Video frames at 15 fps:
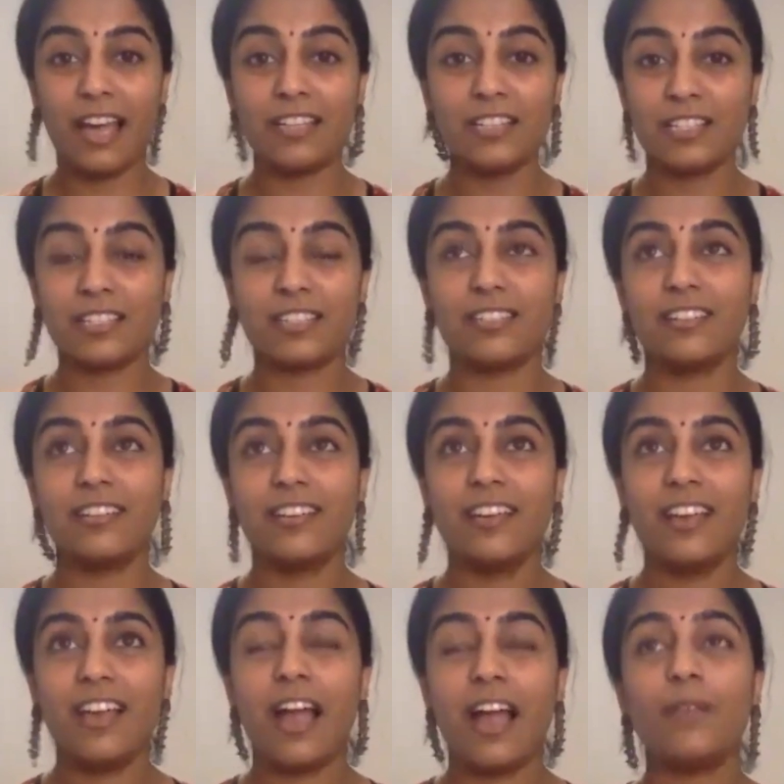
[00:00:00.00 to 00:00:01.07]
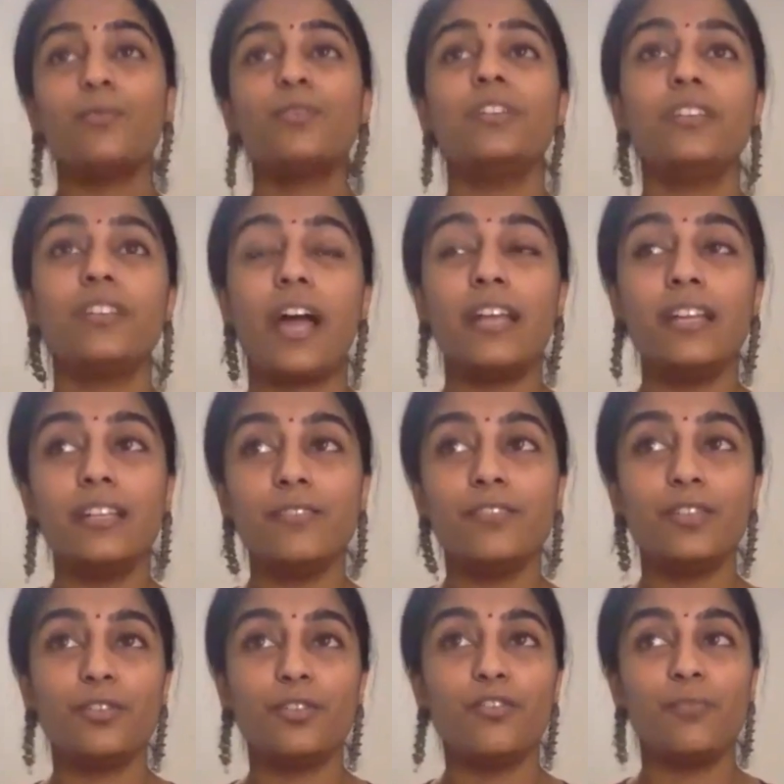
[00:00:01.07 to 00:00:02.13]
I didn't
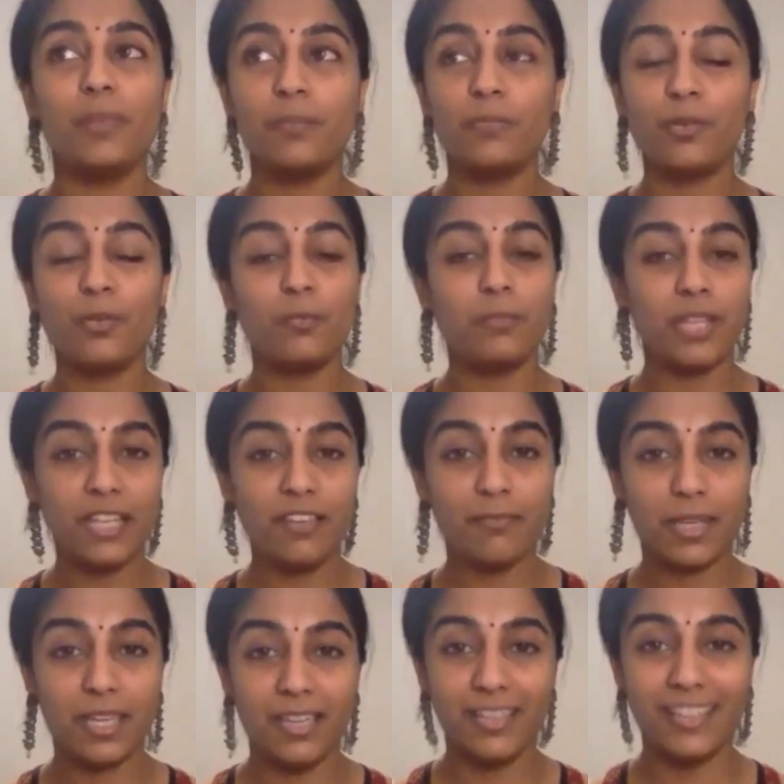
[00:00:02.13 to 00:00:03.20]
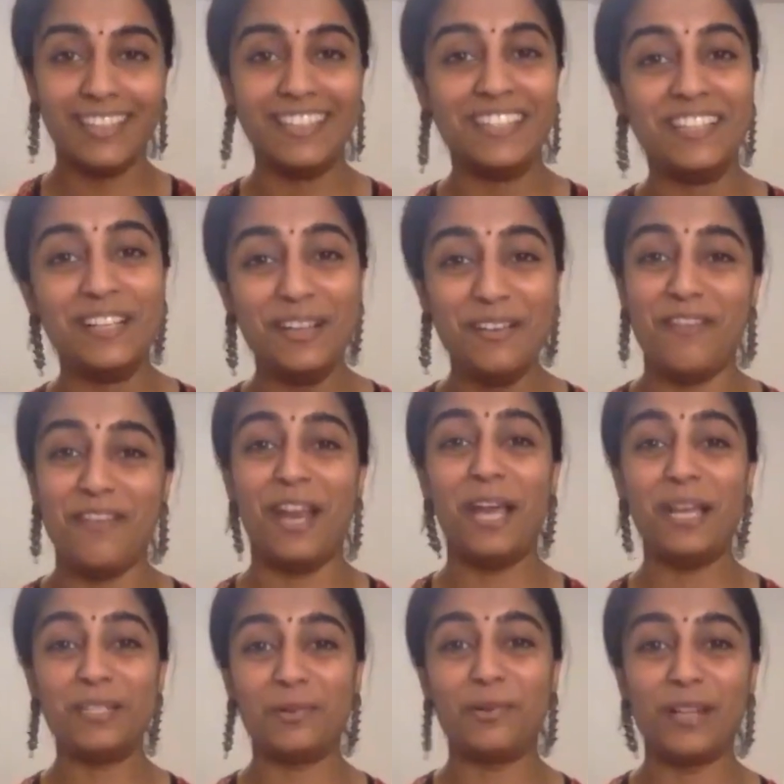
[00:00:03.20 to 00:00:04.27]
even know if people would believe me when I
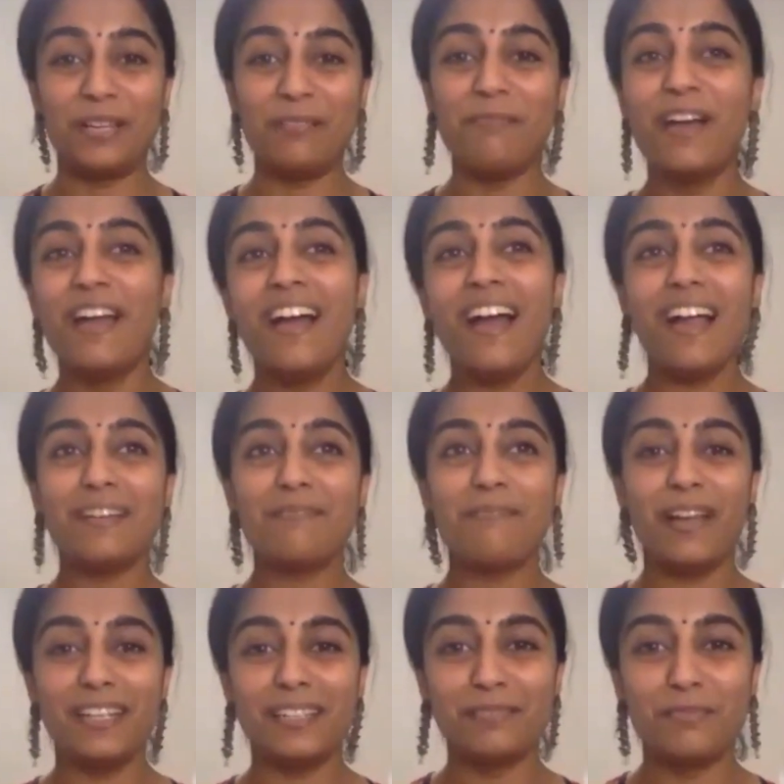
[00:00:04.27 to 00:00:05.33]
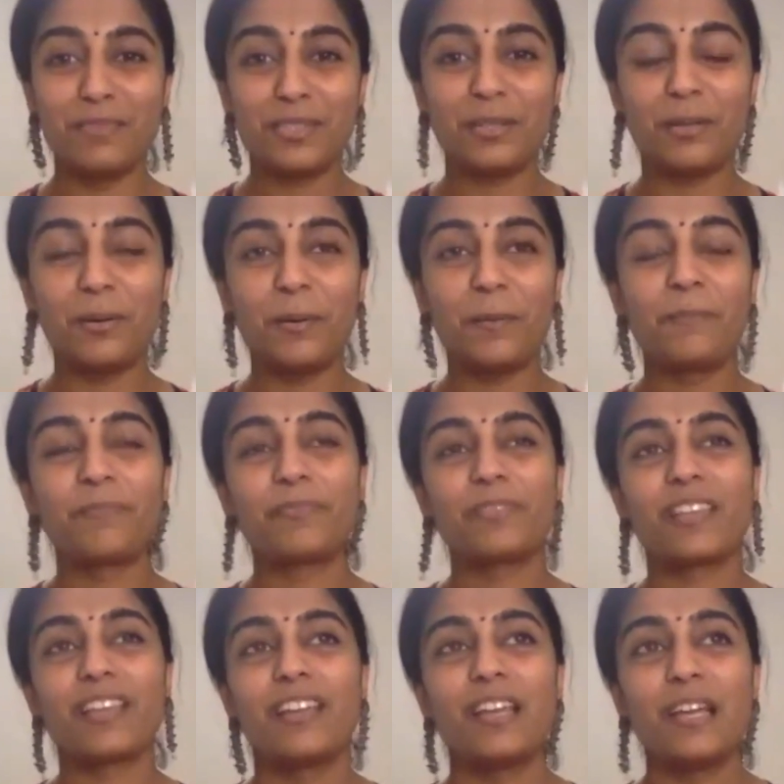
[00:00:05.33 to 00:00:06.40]
told them I'd met him. So
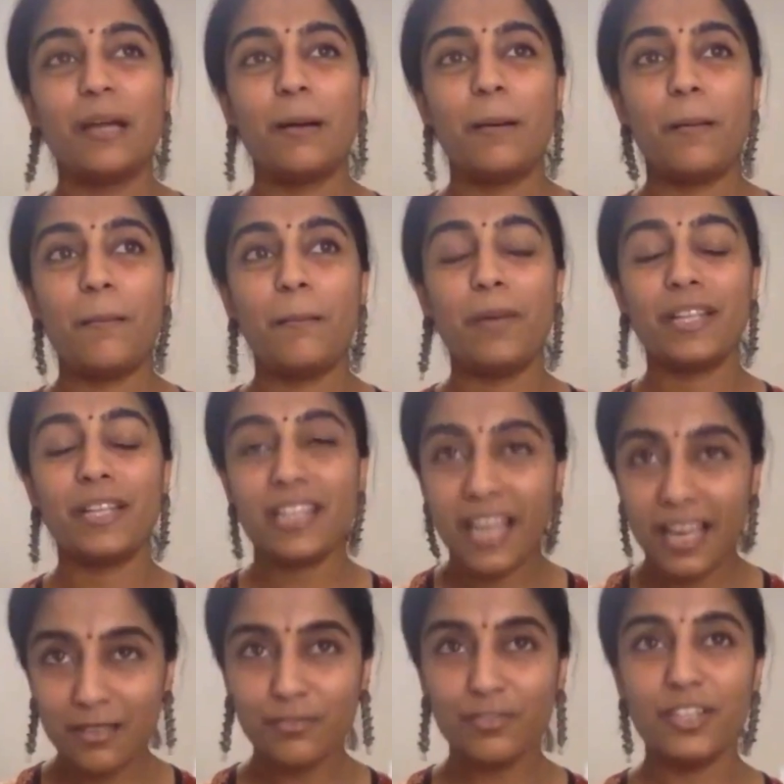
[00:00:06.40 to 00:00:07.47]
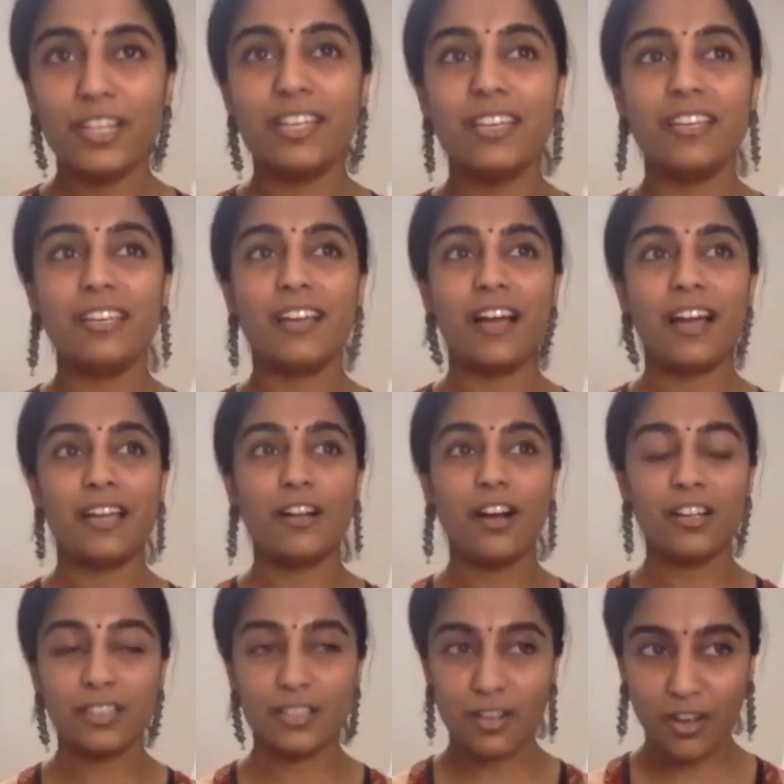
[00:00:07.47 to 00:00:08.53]
but thankfully I
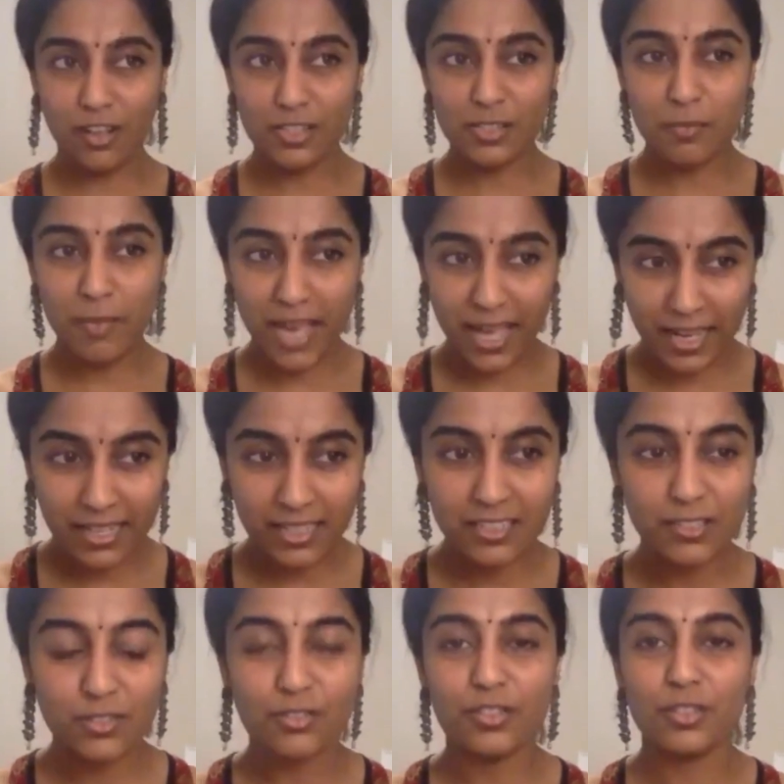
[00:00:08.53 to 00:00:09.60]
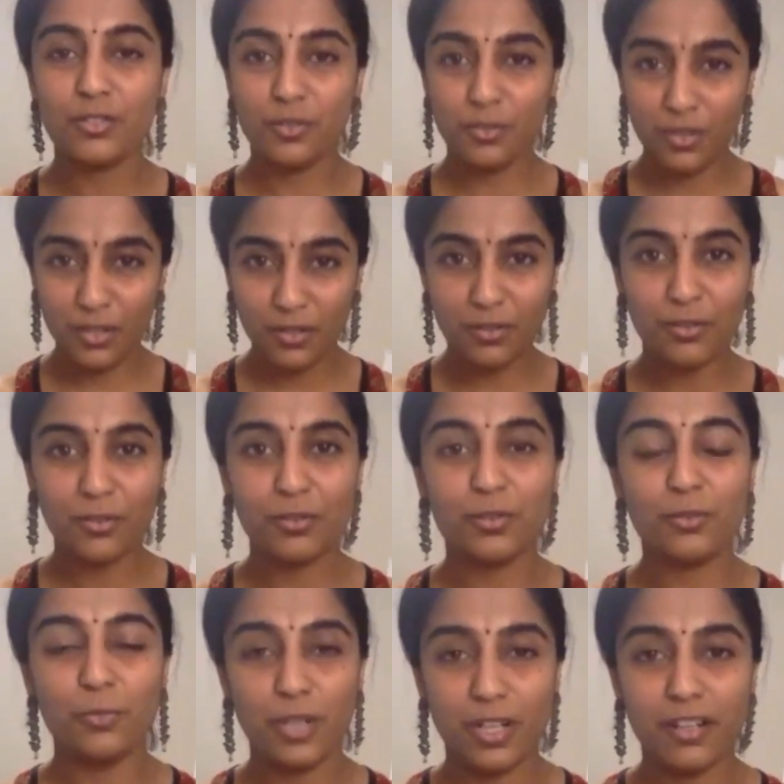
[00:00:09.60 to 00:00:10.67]
got calls back to the studio to
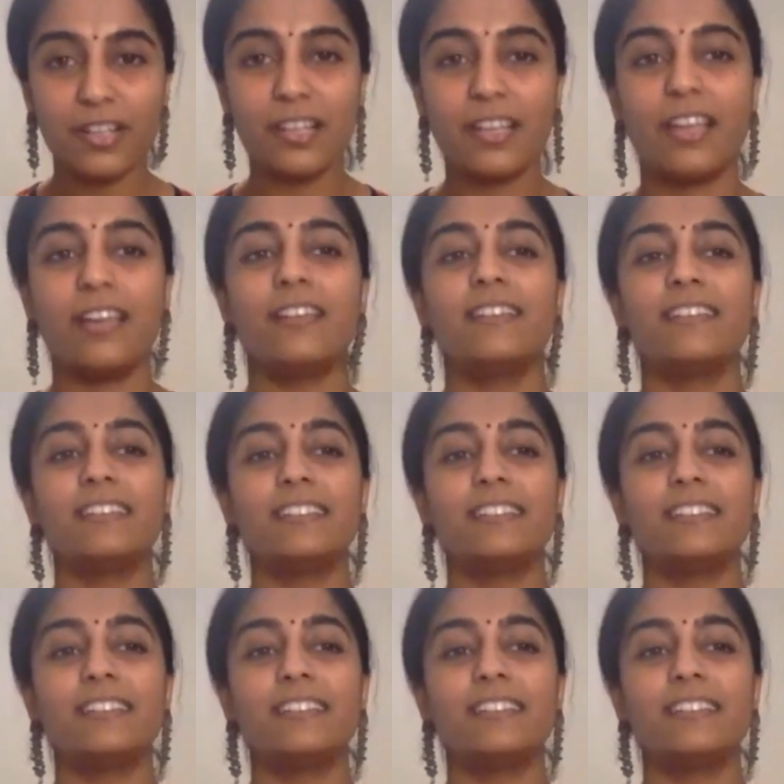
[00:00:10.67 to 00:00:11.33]
work, and